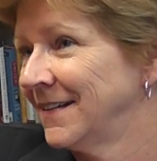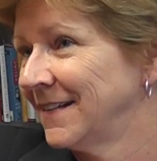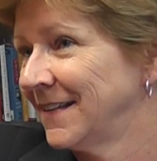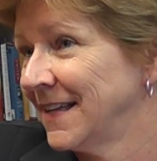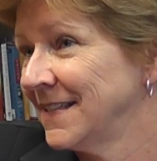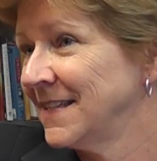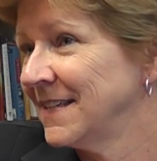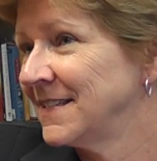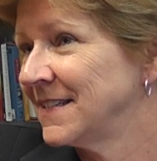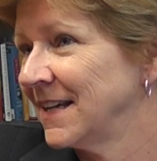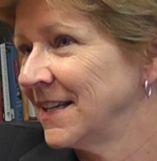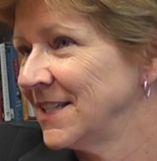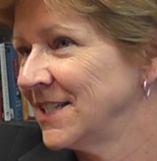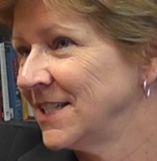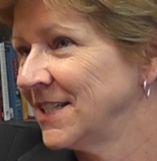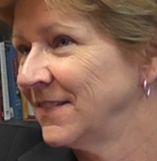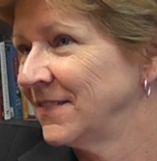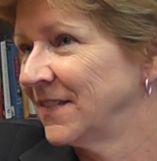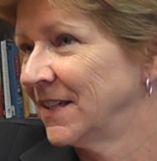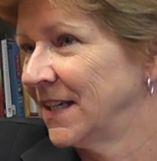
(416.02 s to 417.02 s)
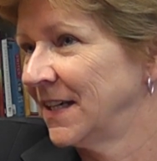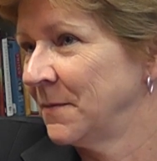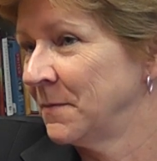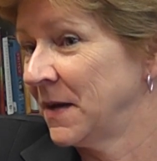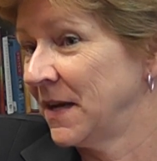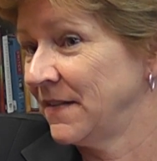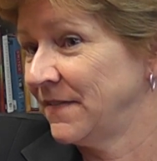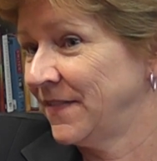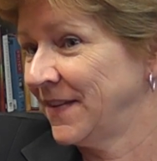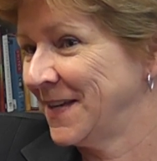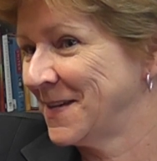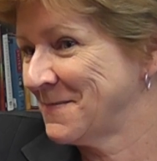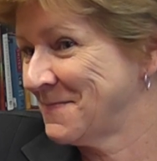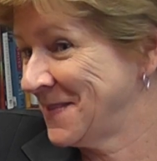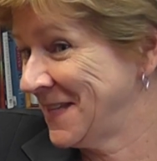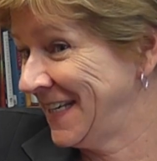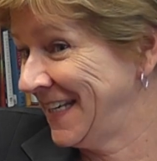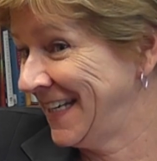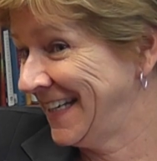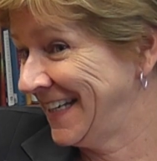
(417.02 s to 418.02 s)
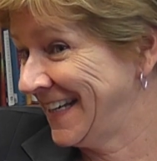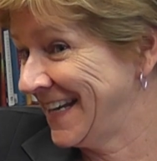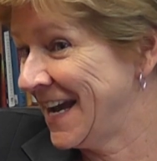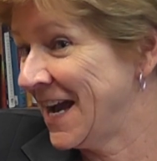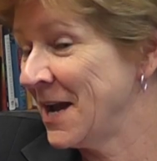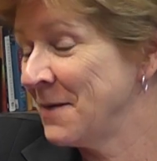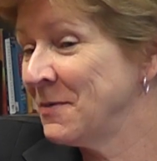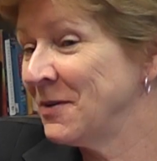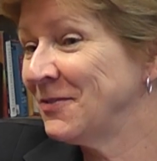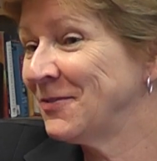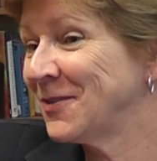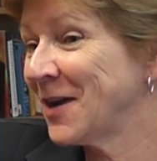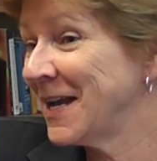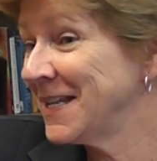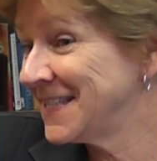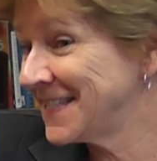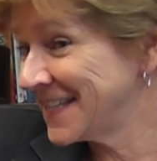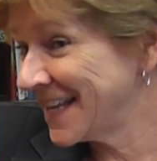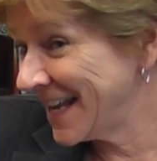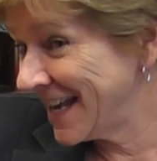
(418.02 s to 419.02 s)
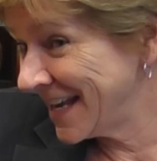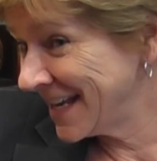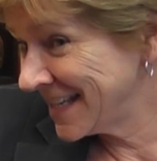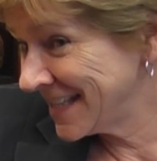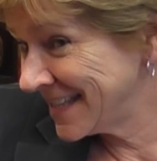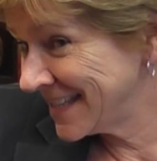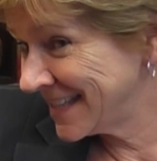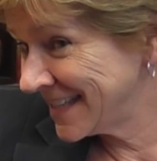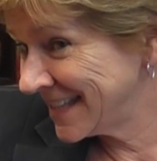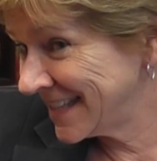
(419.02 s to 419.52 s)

That's a touchy one in my family. I'm a Red Sox.